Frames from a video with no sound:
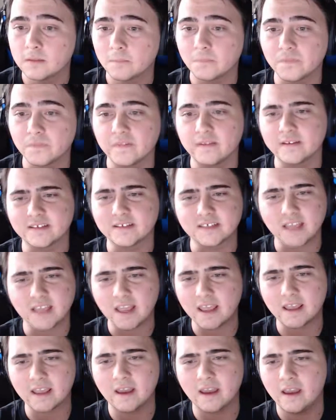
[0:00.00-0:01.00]

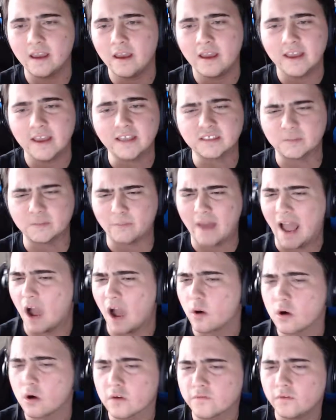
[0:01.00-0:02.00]
saying his
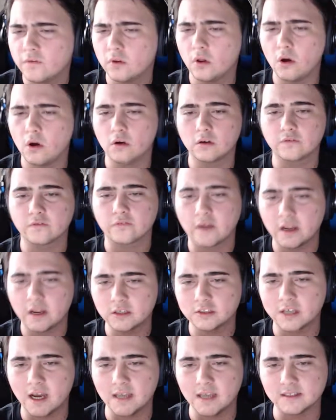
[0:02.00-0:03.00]
powerful owned
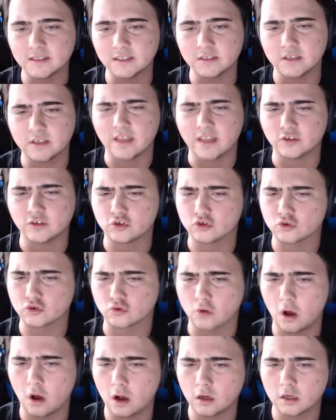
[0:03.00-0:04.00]
franchises and
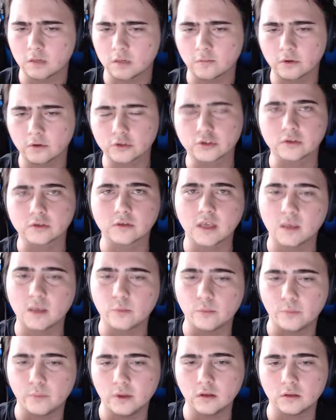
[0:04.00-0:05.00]
strong commercial
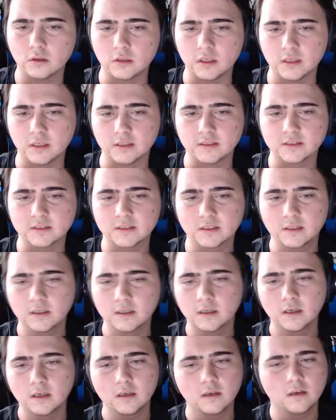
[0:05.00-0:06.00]
capabilities
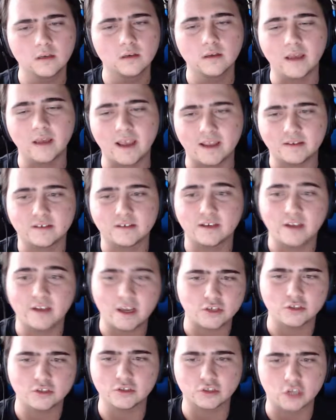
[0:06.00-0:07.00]
and
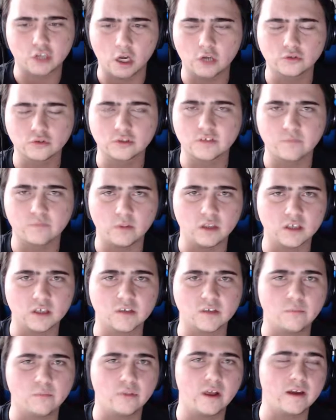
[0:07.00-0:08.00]
connections to hundreds of millions
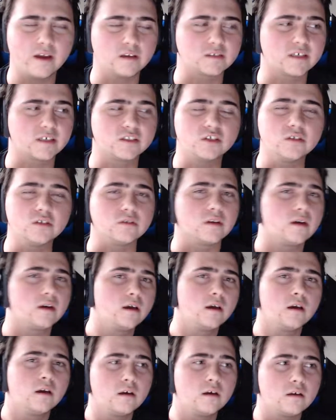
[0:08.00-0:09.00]
of players. Like, dude,
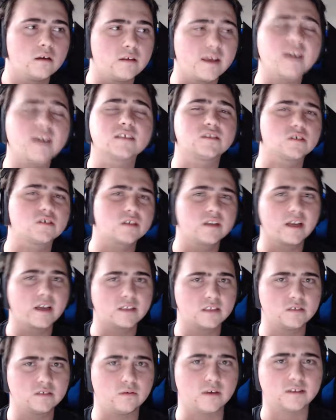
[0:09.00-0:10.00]
yes, you're connected
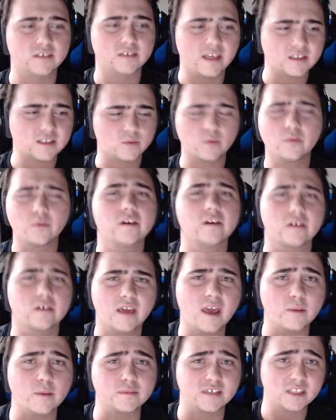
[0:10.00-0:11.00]
to us. Yes, we play your
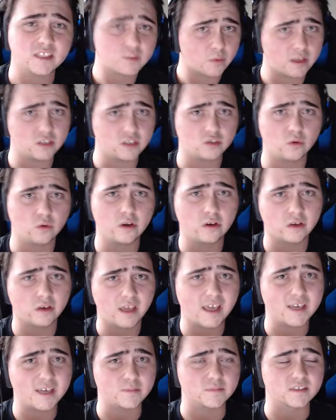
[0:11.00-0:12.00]
games. Yes, we enjoy your
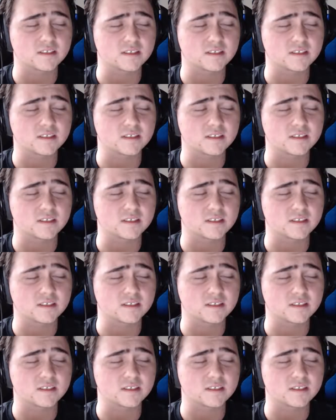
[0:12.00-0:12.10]
games.